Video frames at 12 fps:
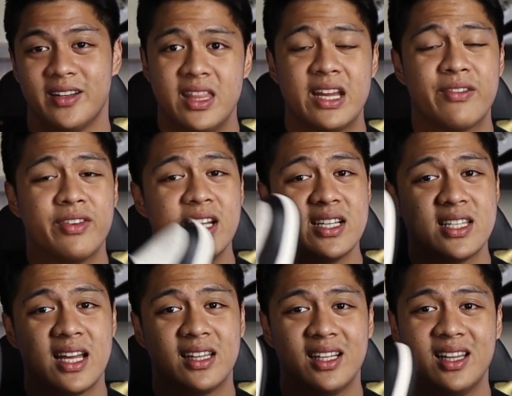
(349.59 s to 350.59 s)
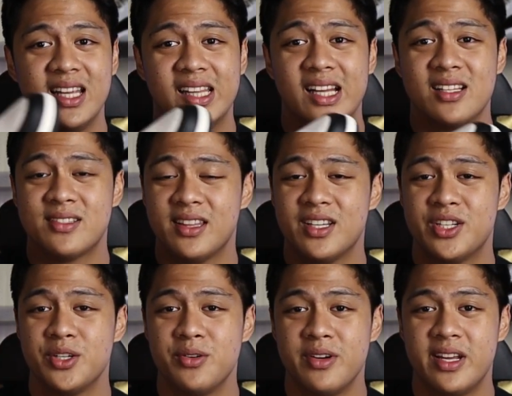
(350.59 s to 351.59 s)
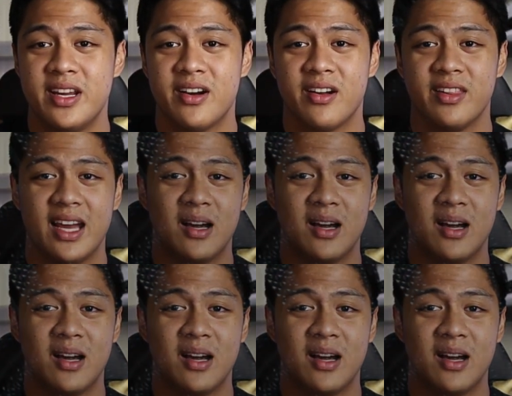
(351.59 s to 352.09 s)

Then for the aesthetic details on the shoe, here on the